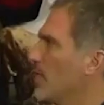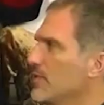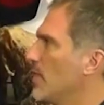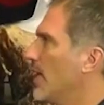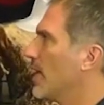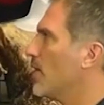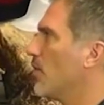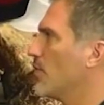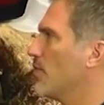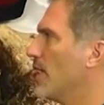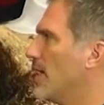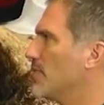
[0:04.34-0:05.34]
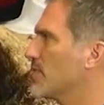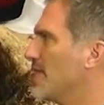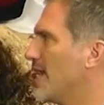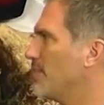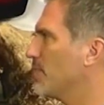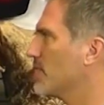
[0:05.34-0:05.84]
So I'm going to go through a couple
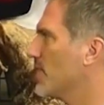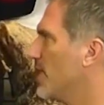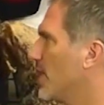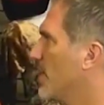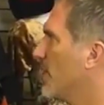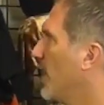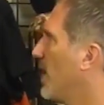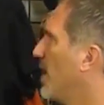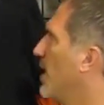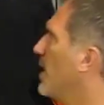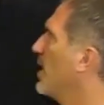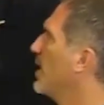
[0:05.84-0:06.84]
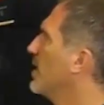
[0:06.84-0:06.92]
samples here, and